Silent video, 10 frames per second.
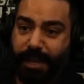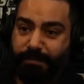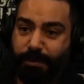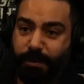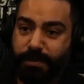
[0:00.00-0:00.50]

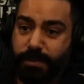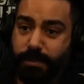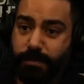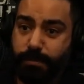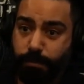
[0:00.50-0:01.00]
Everyone's
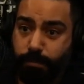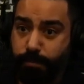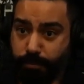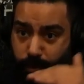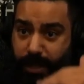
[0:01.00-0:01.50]

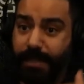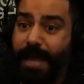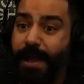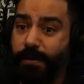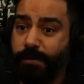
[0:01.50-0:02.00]
brought it
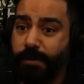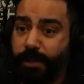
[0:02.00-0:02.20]
down.